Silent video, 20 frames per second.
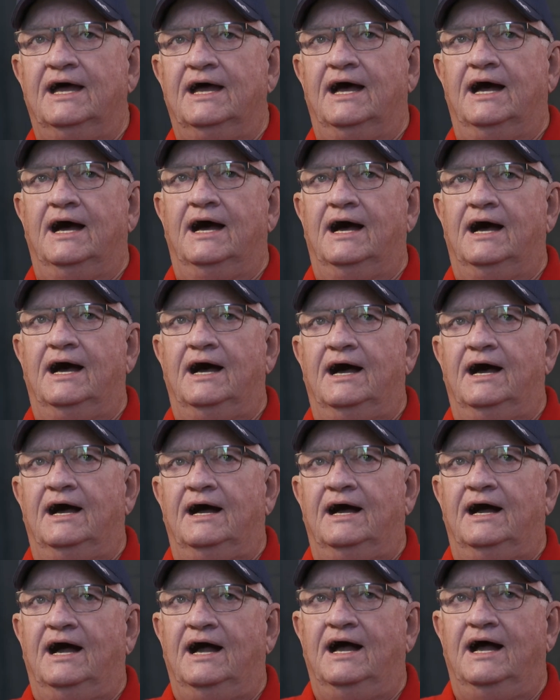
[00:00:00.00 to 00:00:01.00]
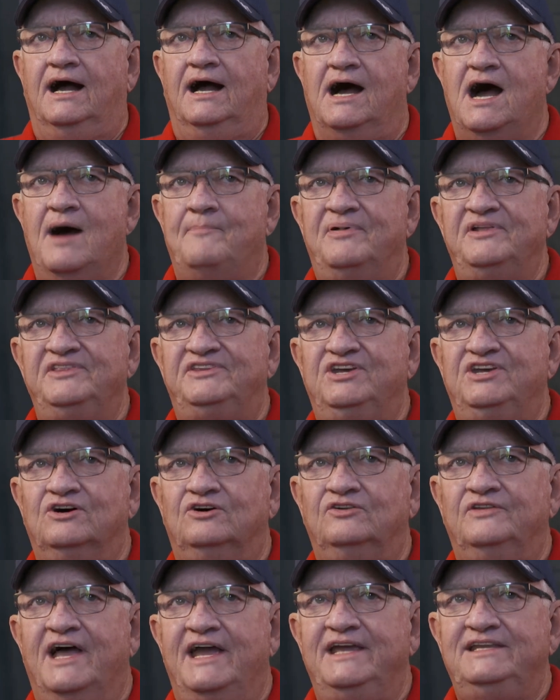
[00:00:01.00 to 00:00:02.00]
up until
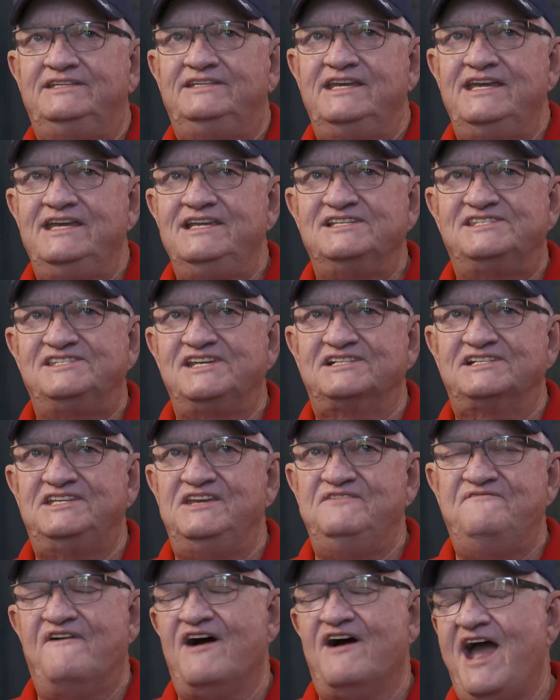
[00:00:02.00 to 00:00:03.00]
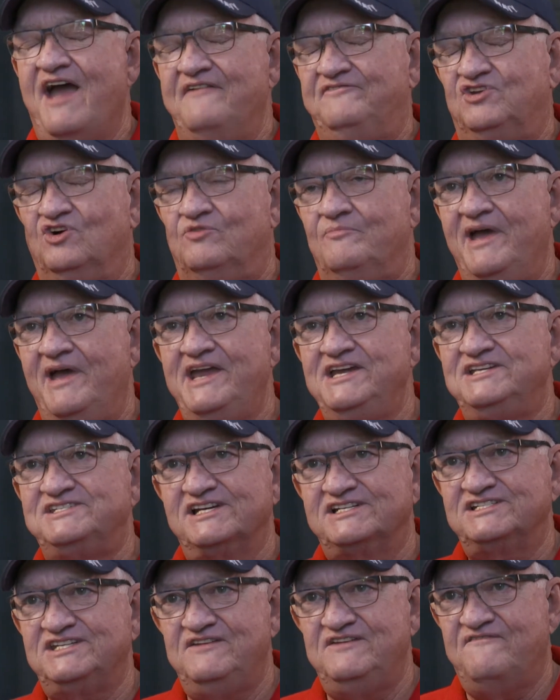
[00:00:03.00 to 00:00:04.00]
1965, till May
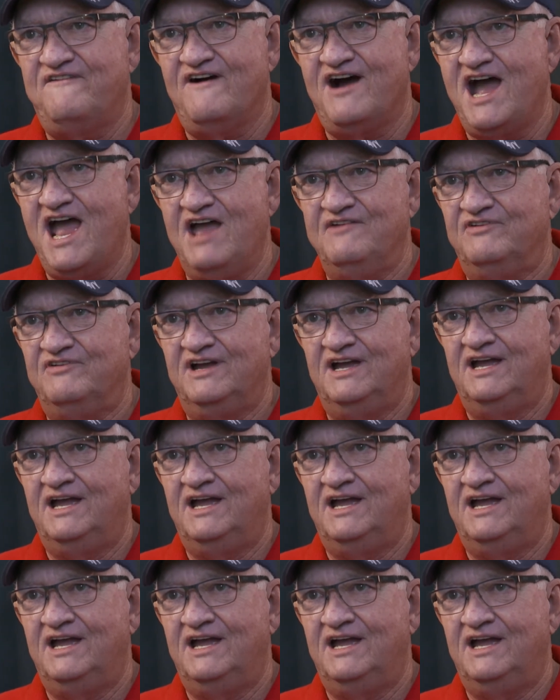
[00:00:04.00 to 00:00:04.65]
65.